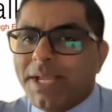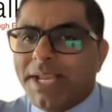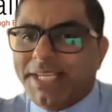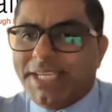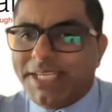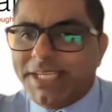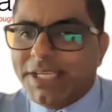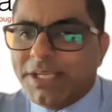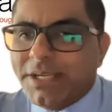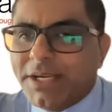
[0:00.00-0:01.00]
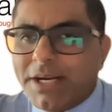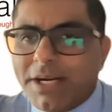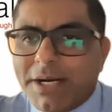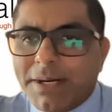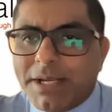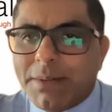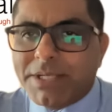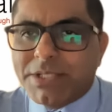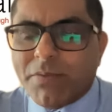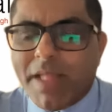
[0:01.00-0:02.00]
any uh,
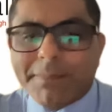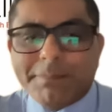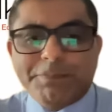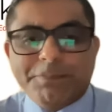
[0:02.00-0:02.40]
comments on that.